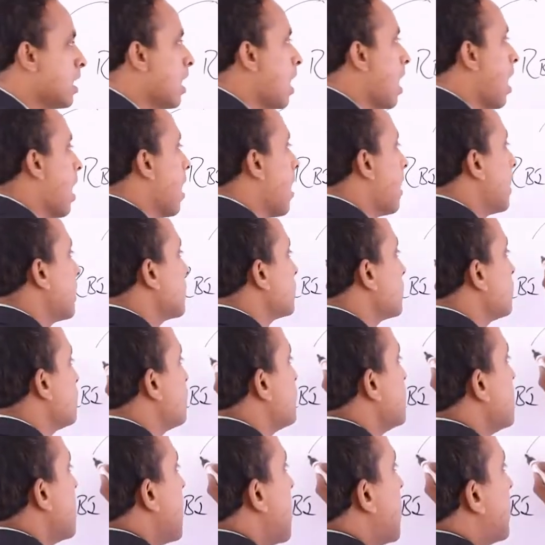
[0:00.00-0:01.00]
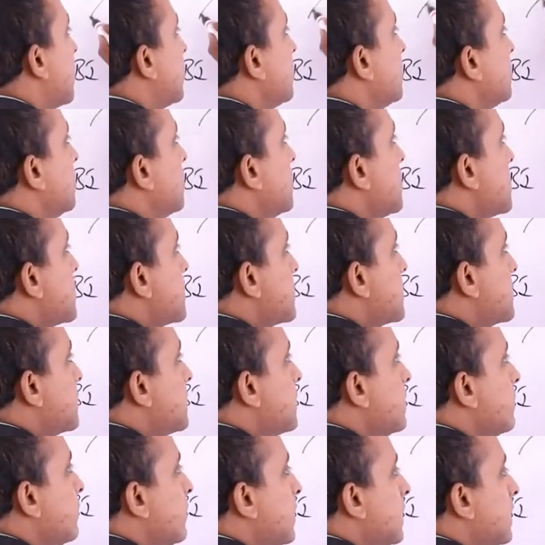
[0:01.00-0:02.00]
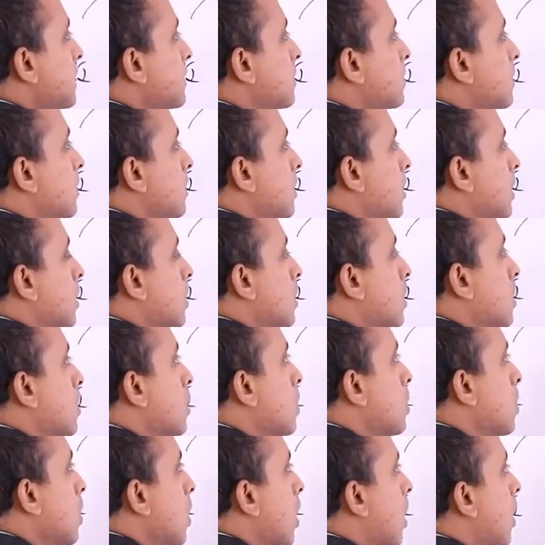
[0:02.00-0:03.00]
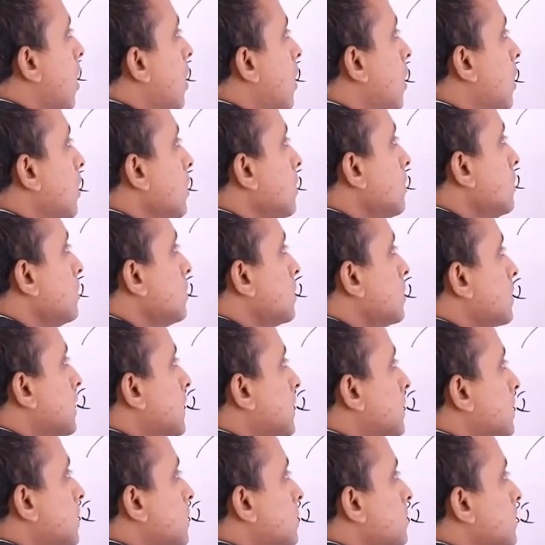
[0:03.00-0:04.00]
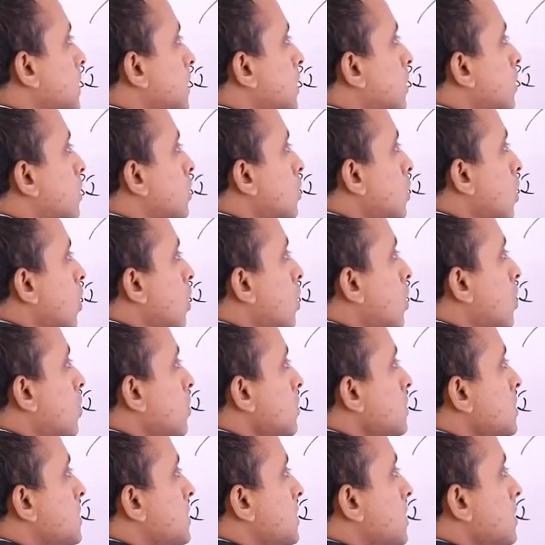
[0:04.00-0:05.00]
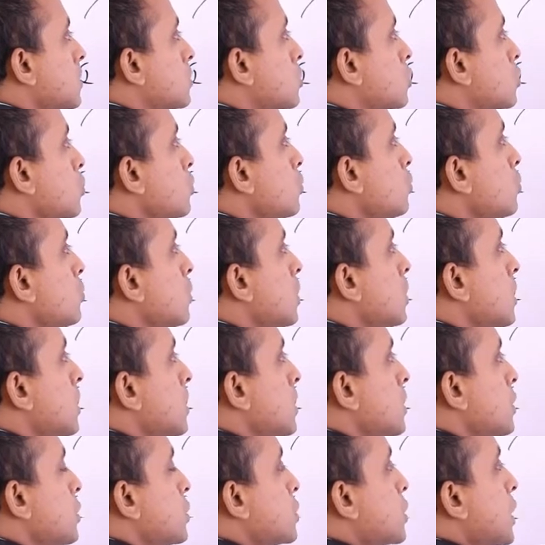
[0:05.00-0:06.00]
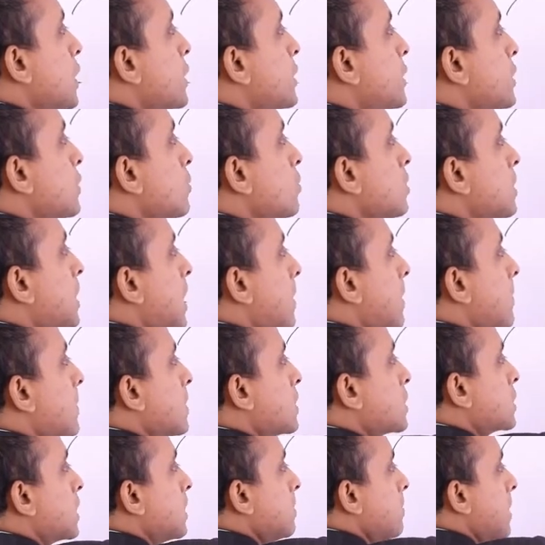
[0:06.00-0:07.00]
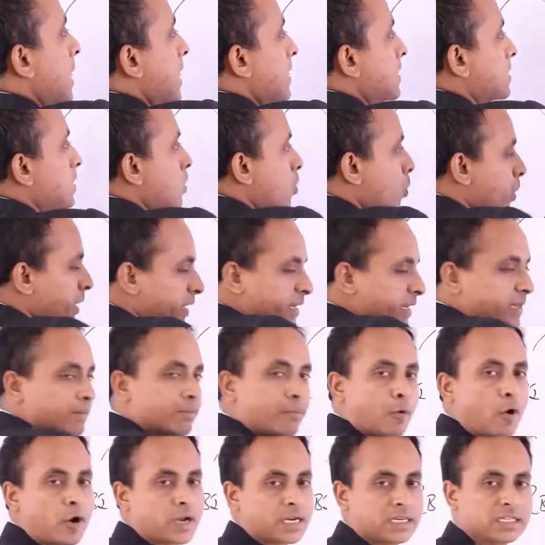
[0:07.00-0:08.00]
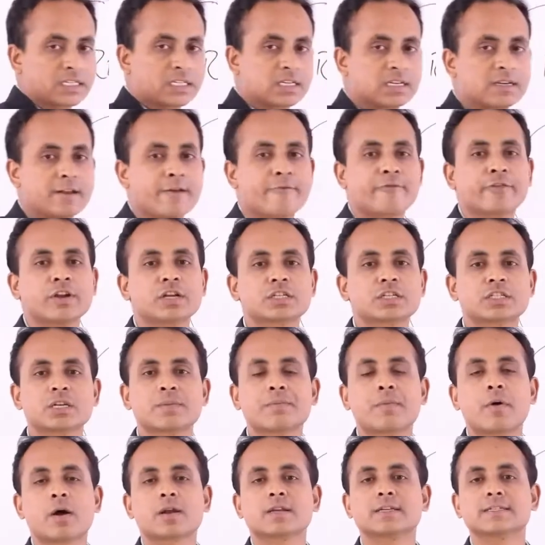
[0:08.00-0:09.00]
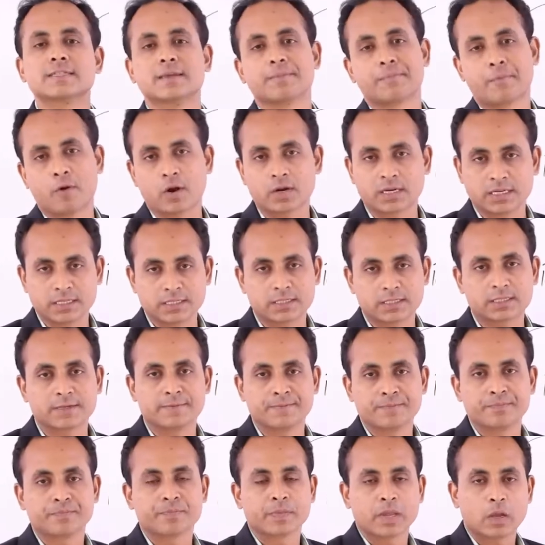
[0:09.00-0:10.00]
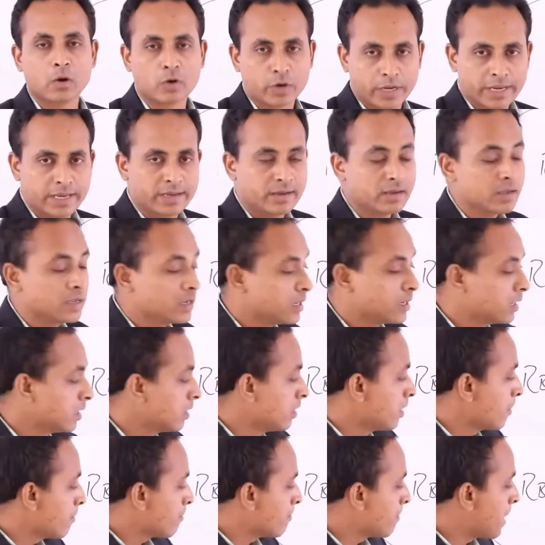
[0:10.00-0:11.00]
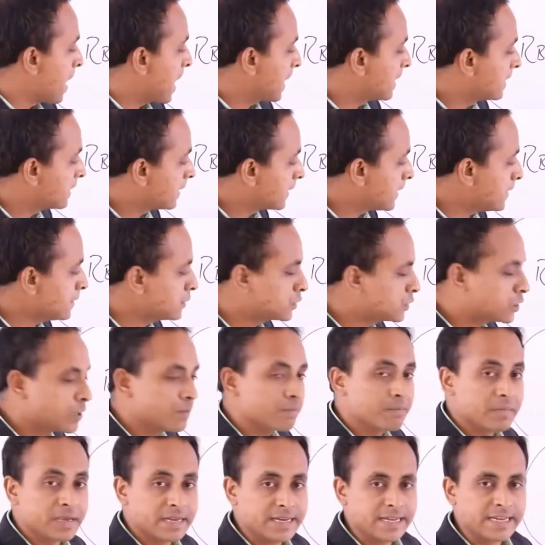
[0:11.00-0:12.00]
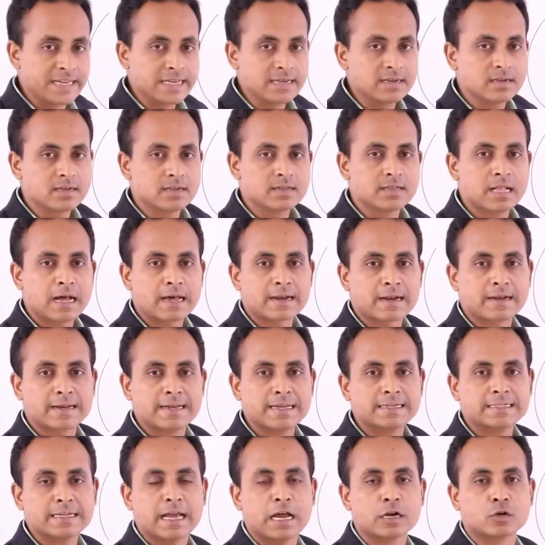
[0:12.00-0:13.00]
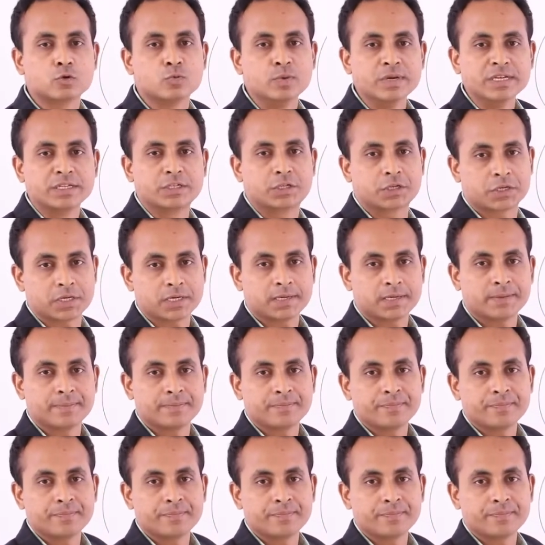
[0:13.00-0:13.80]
RBI giving long-term loans to scheduled commercial banks. Very important. Definition part is important. Okay. Bank rate meaning the rate at which